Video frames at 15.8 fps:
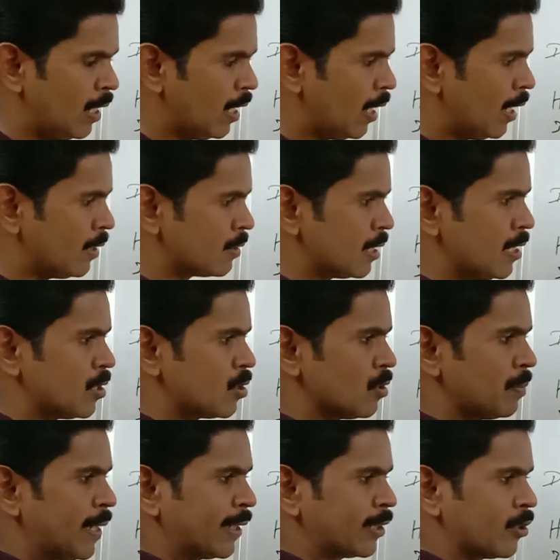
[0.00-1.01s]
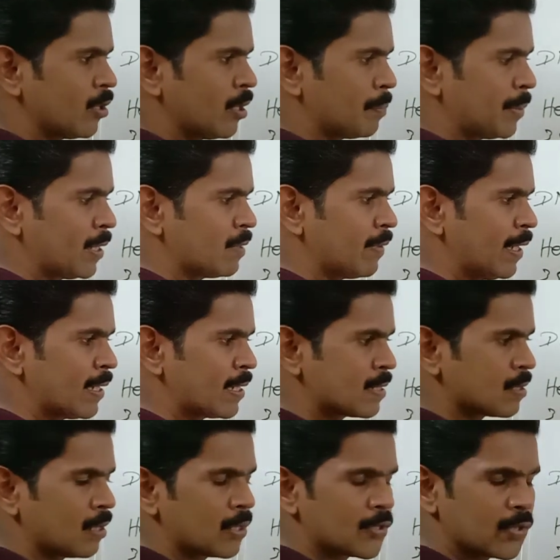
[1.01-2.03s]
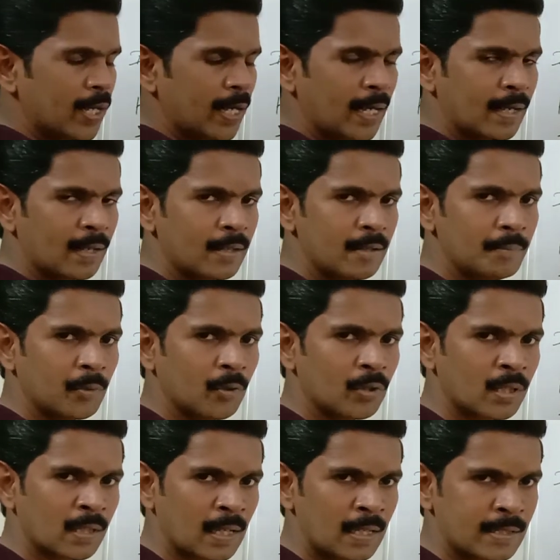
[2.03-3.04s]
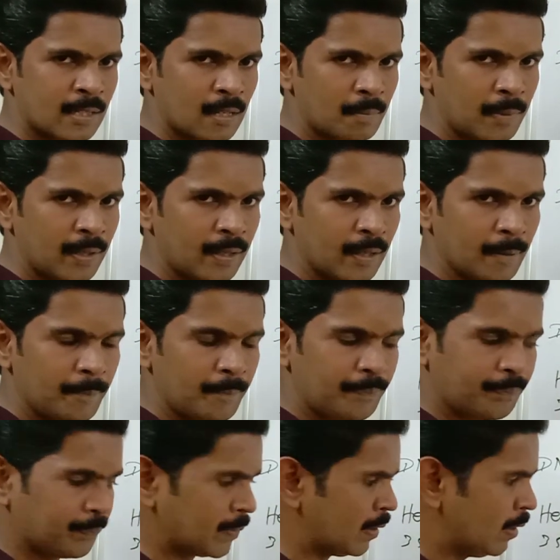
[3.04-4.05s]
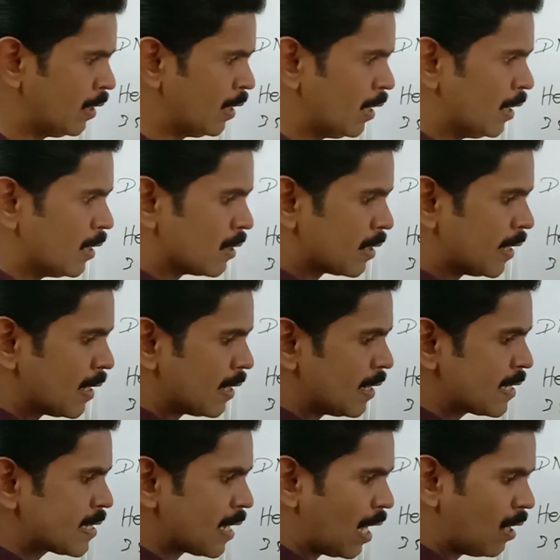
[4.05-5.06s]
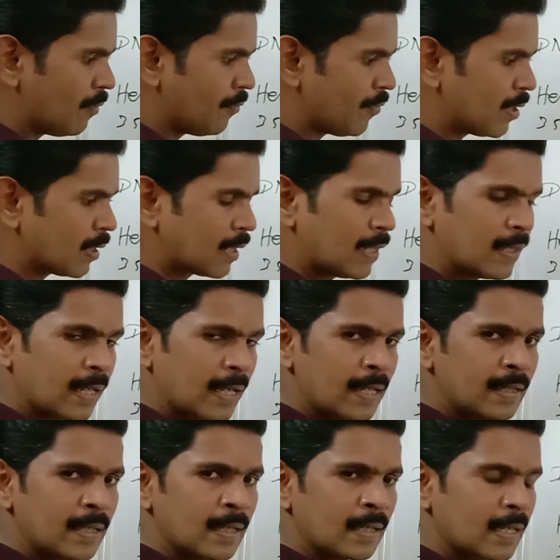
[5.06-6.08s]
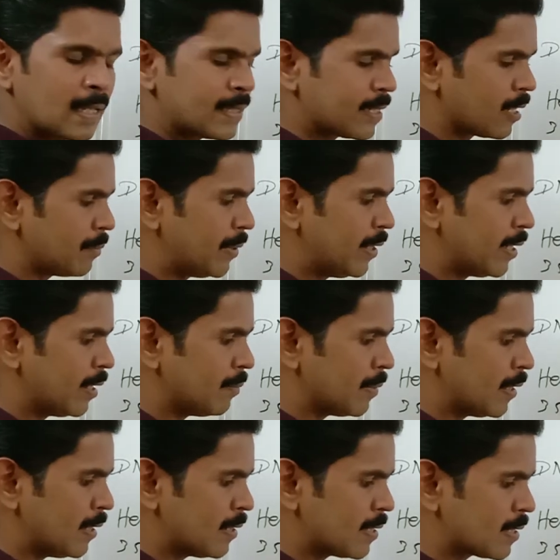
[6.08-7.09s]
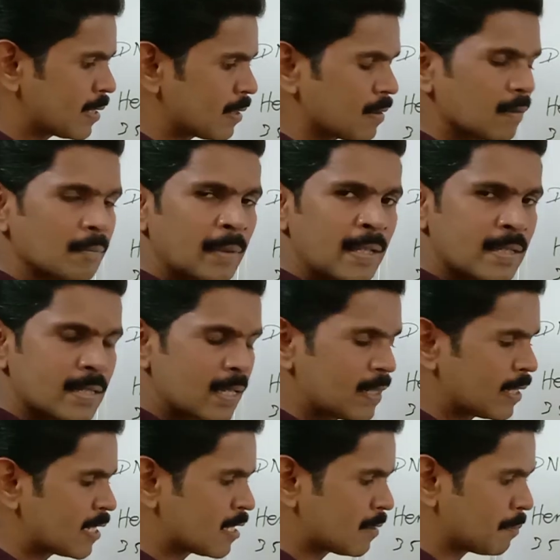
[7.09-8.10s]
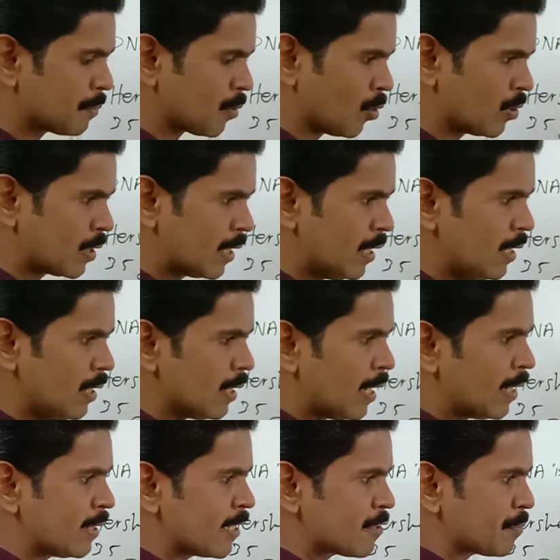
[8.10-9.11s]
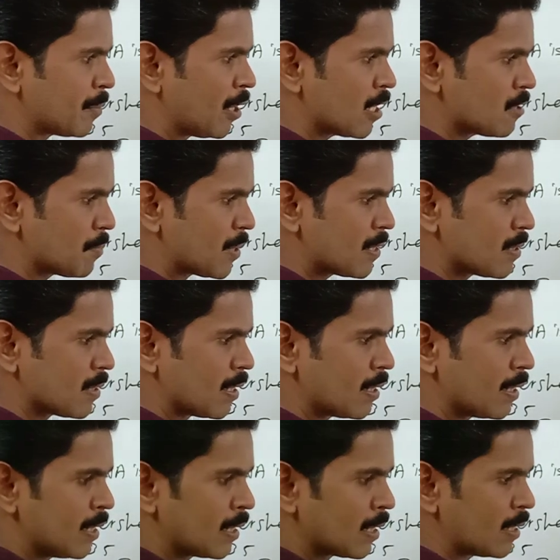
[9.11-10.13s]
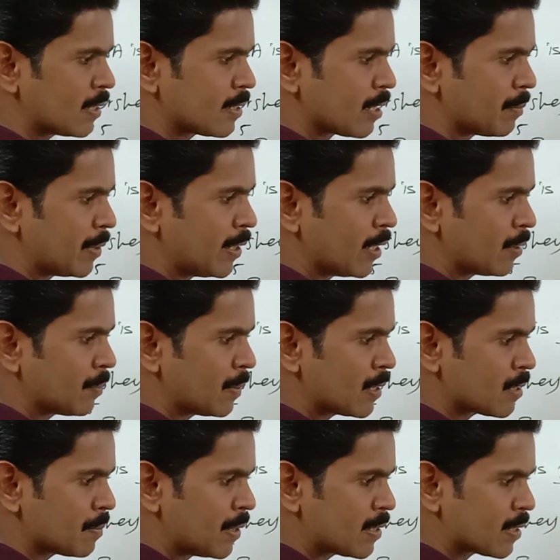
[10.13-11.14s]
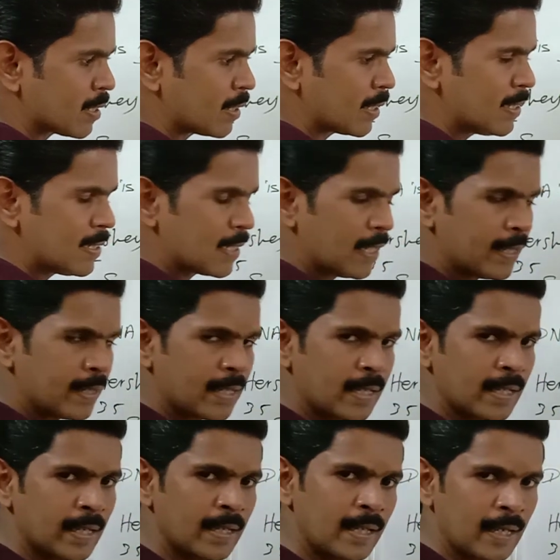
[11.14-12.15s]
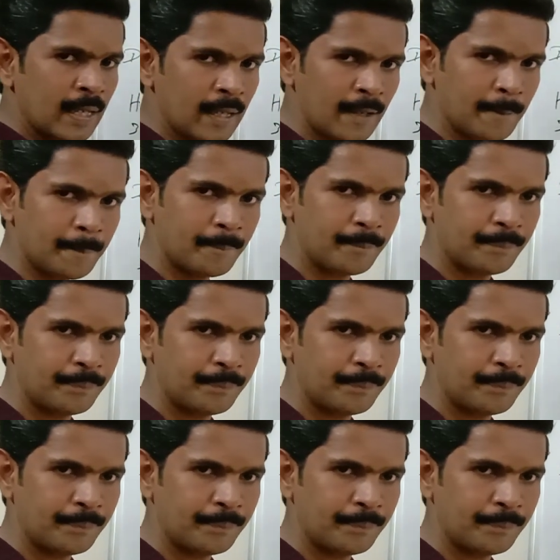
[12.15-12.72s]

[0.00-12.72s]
And T2 bacteriophage virus also added in both culture medium. Here the sulfur containing culture medium is mentioned as protein, and this phosphorus containing culture medium is mentioned as DNA.